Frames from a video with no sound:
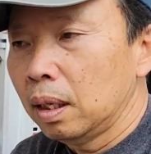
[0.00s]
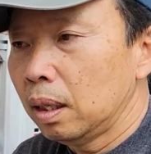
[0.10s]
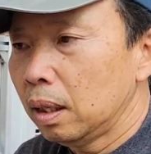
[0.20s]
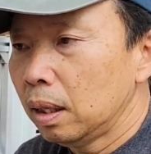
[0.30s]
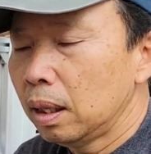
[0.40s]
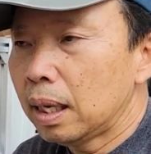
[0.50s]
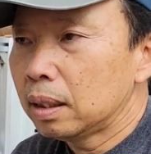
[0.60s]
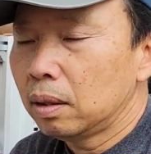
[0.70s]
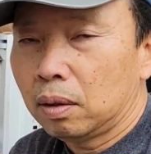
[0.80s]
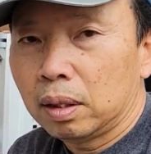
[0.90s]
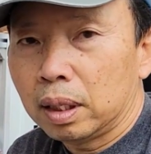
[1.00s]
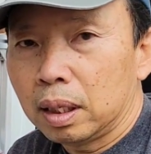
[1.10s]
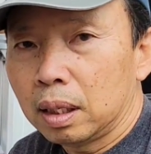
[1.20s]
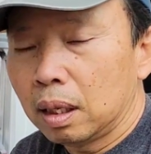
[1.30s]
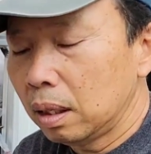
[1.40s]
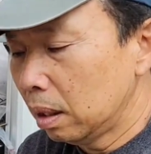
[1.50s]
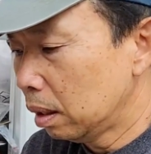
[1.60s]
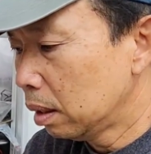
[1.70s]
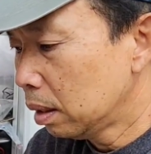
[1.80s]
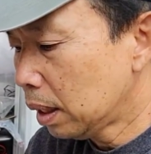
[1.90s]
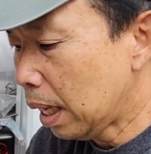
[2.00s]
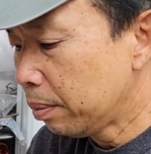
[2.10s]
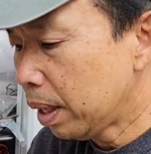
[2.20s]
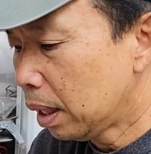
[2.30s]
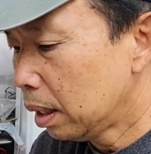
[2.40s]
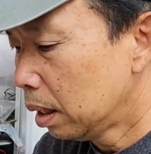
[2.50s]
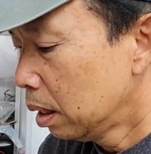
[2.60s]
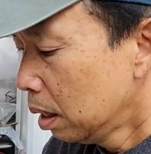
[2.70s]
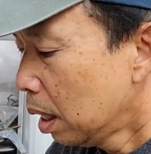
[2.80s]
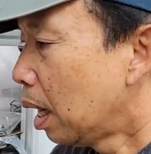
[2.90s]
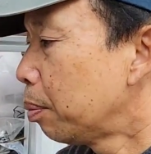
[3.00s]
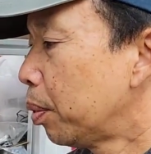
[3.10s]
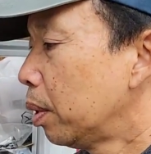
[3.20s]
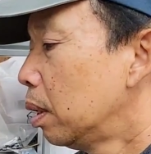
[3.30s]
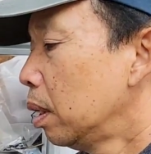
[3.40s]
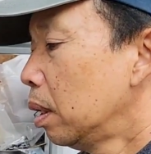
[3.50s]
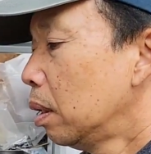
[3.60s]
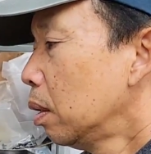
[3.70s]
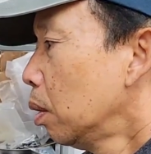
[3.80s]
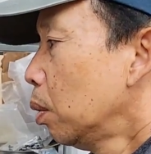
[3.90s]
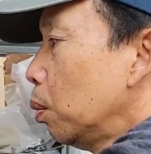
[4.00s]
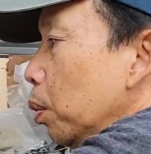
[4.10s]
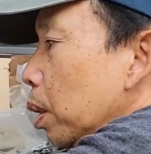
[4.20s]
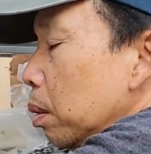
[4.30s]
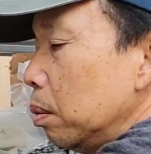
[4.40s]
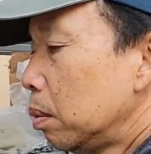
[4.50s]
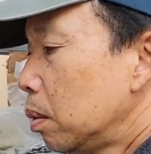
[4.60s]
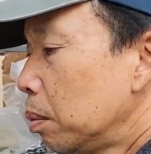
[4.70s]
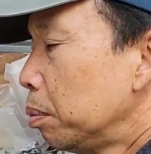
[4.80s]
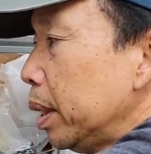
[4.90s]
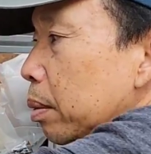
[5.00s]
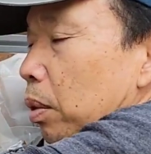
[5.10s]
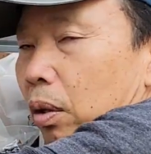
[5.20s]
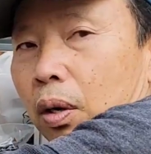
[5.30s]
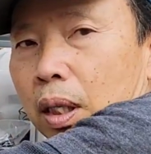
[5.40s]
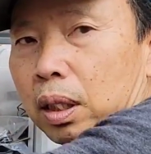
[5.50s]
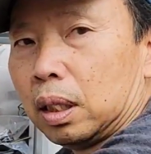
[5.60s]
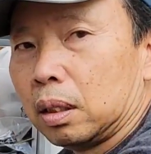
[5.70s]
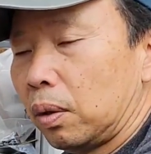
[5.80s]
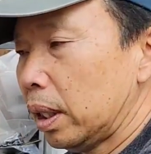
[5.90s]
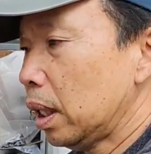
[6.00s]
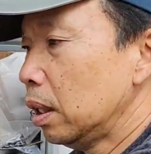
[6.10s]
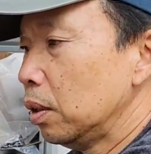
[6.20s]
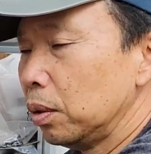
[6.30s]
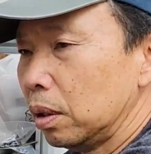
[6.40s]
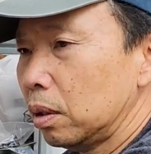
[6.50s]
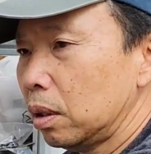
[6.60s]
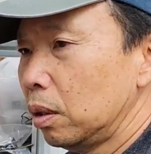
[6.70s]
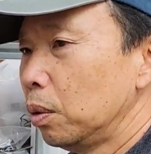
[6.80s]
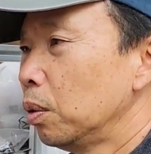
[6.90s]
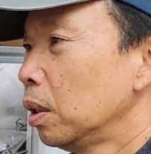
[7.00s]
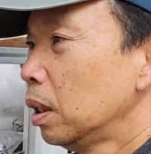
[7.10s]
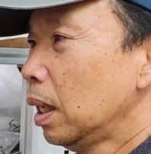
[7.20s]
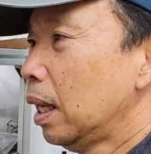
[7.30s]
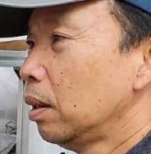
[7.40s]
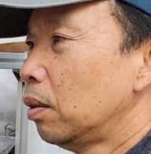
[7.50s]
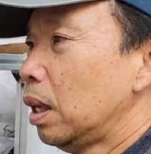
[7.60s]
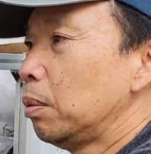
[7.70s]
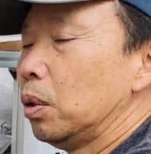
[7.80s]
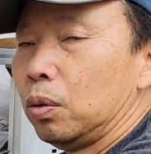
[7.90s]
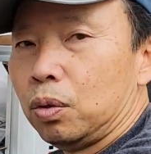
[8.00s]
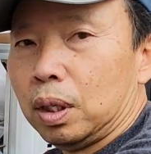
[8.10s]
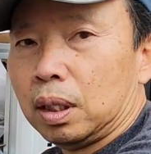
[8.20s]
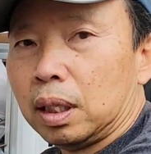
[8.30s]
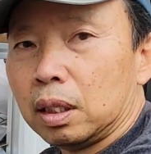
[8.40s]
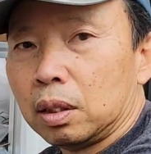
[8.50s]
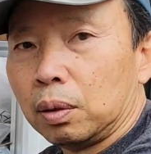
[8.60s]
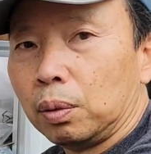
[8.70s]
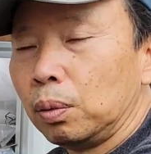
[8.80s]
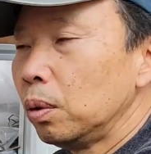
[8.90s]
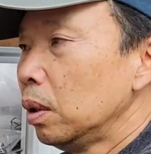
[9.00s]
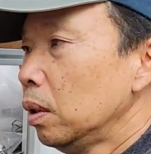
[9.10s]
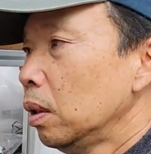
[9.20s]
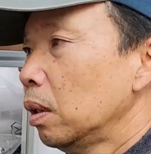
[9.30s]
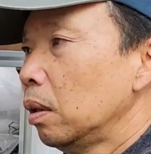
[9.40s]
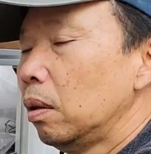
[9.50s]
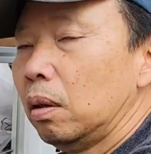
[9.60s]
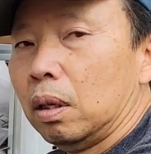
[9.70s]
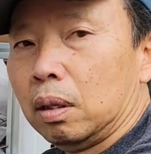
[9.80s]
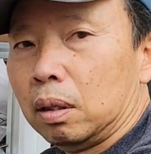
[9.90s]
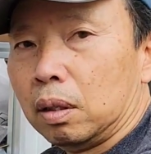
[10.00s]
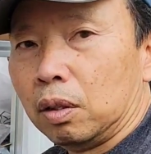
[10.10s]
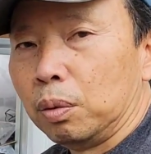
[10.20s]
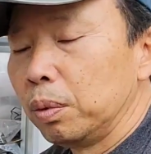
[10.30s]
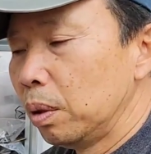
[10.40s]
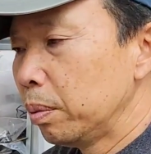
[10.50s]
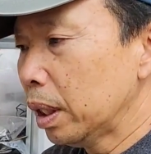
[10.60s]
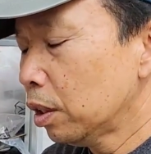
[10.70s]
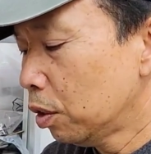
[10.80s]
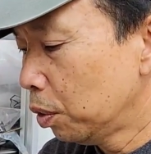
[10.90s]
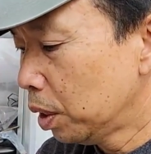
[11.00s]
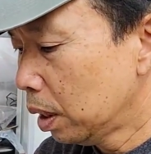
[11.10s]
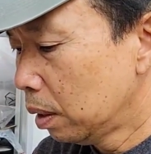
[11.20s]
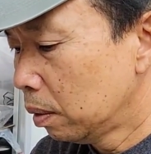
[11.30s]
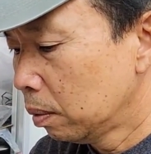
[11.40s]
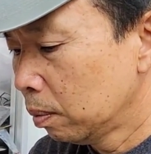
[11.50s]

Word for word: Uh, that's the only uh, time that I, I put the wood beam across here so I can use the screw. I don't have to drill into the aluminum extrusion.